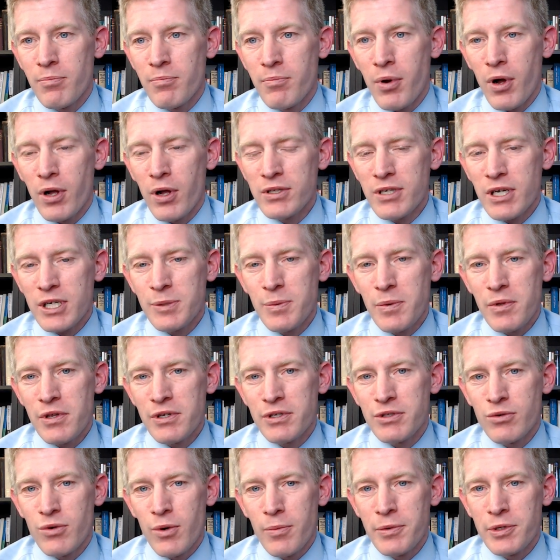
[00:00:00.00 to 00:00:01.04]
Paul talks about
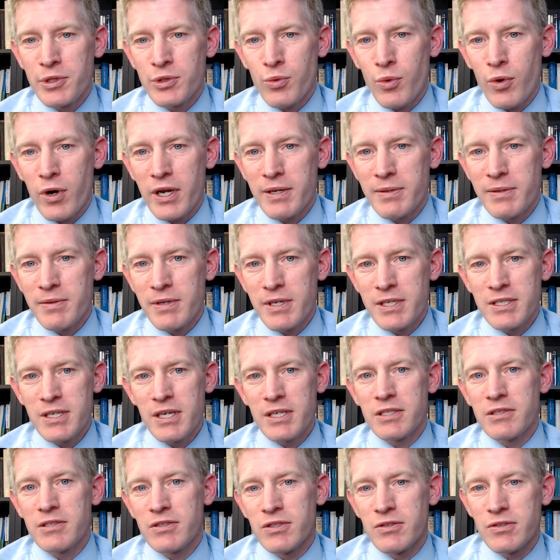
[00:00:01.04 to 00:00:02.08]
this in Romans 1. He
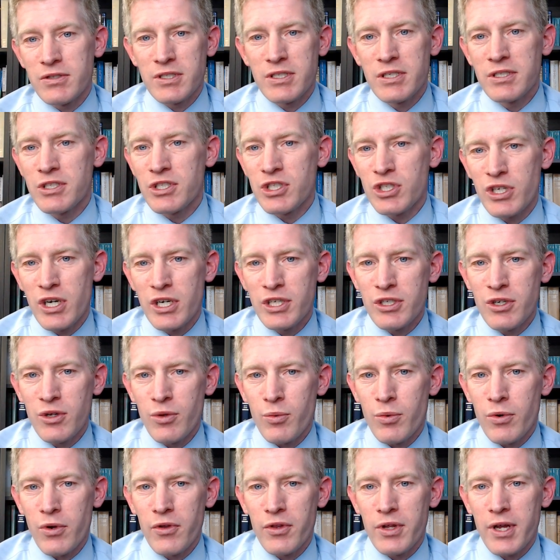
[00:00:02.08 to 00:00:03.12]
says, Since the creation of
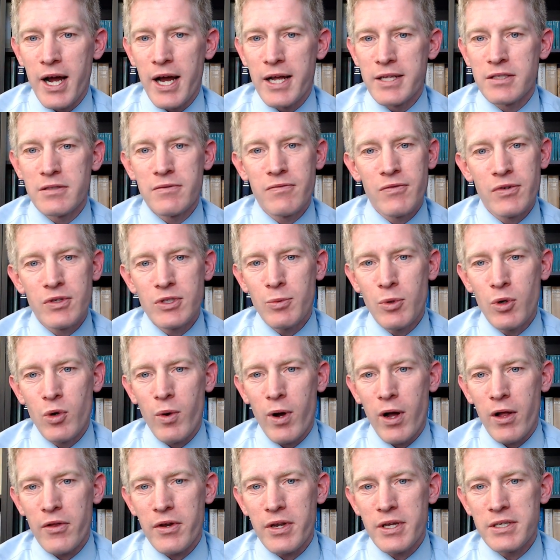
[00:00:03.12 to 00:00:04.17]
the world, God's invisible
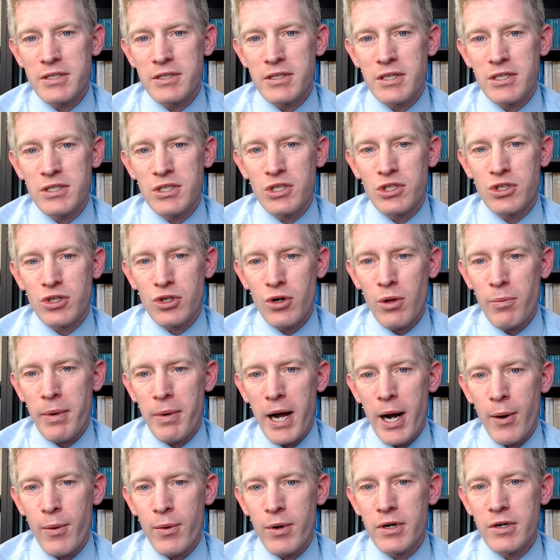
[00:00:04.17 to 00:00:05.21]
qualities, his eternal
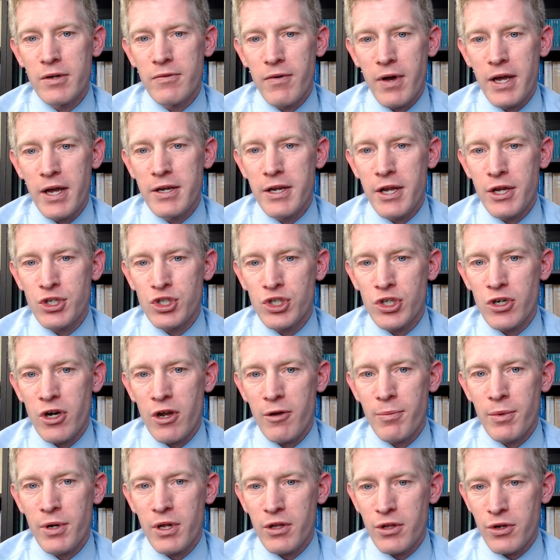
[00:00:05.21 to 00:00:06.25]
power and divine nature,
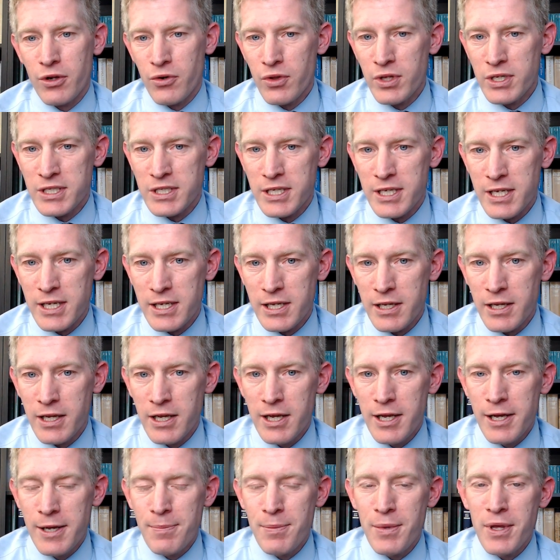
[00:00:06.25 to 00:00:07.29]
have been clearly seen,
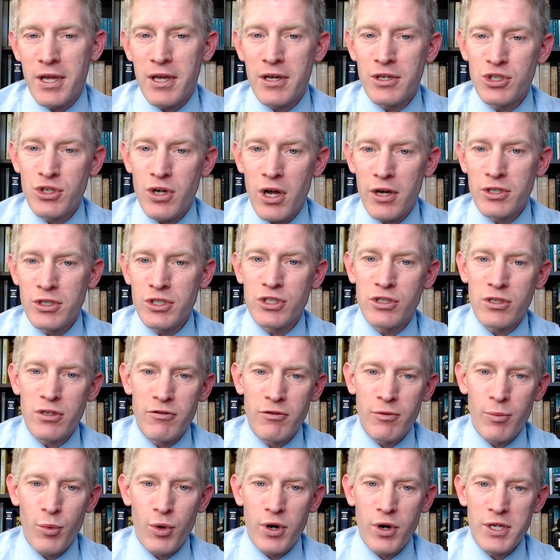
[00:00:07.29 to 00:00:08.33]
being understood
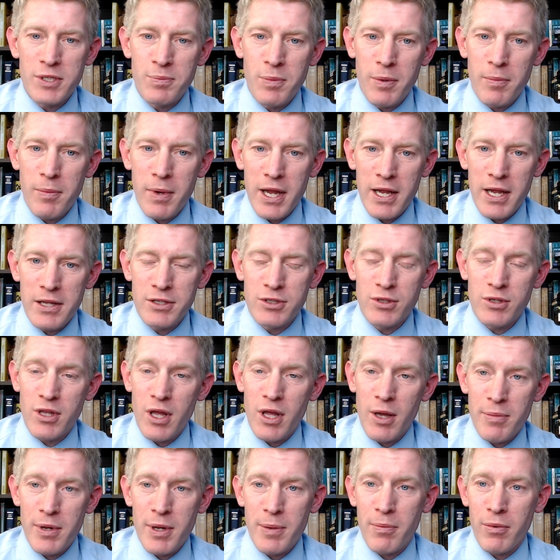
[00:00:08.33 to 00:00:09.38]
from what has been made, so
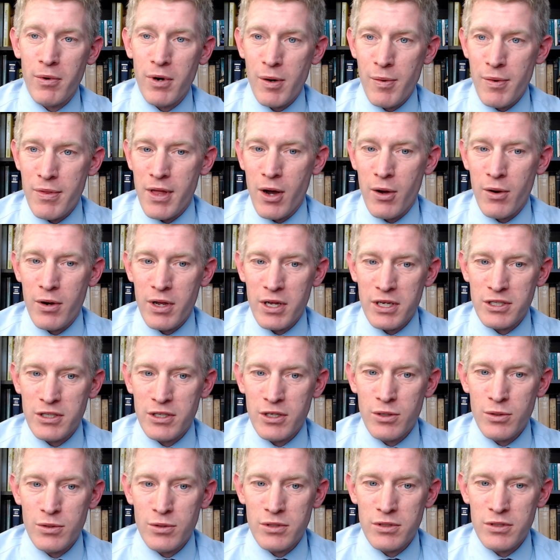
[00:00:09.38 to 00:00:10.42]
that people are without
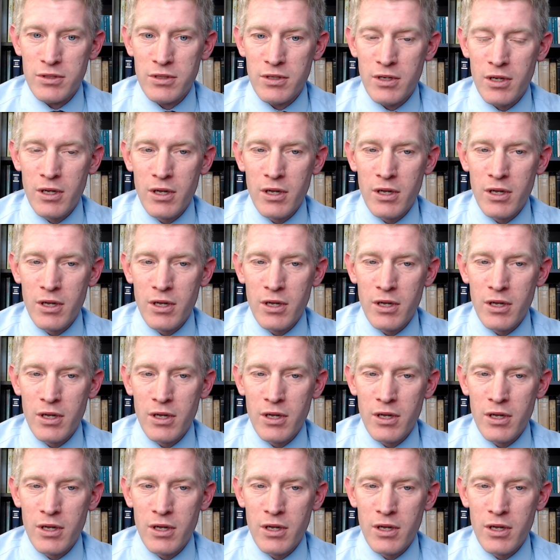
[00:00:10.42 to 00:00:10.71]
excuse.